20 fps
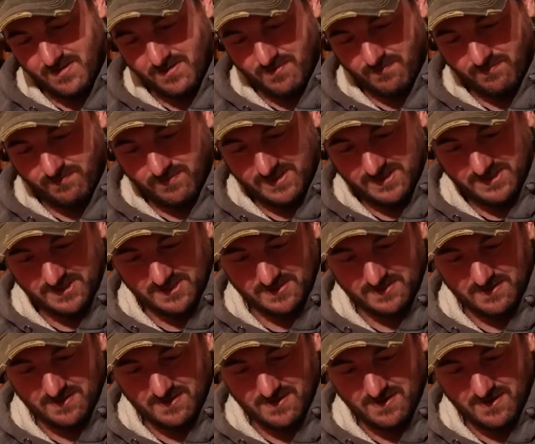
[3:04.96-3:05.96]

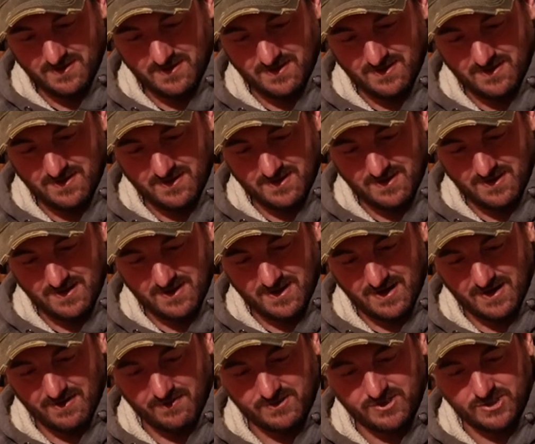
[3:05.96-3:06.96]
reason
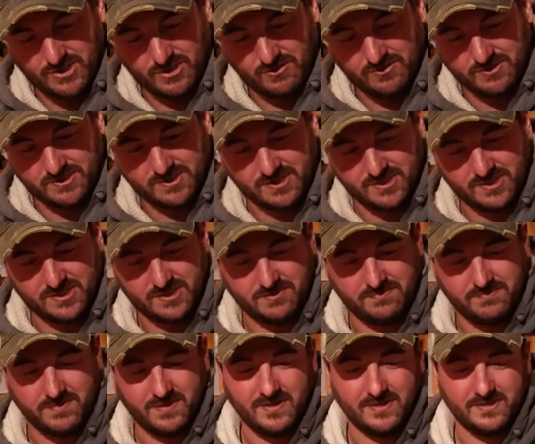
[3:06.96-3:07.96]
I chose this is
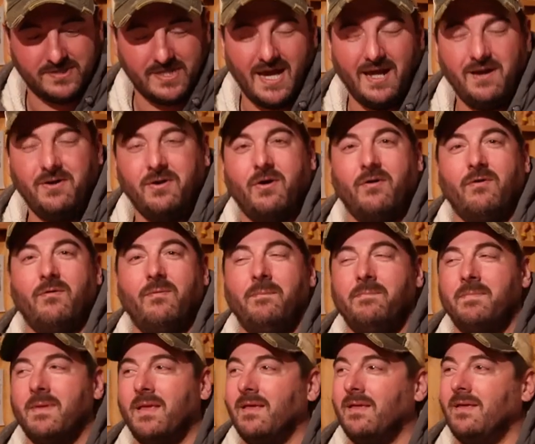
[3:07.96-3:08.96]
because I don't know
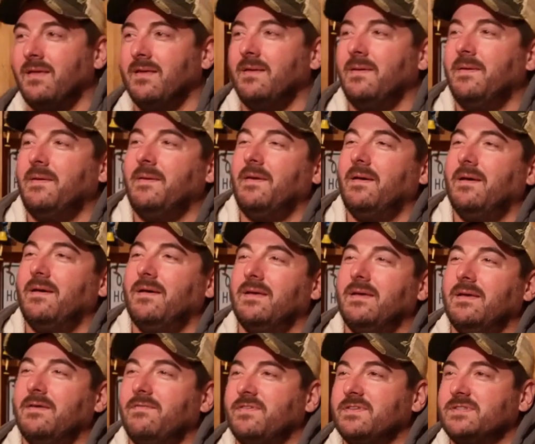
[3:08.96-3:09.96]

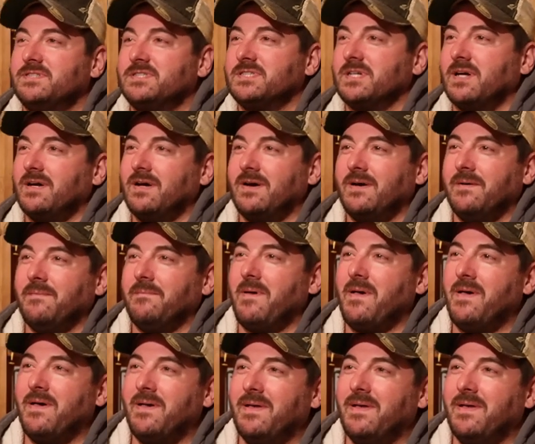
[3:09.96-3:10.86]
if it's the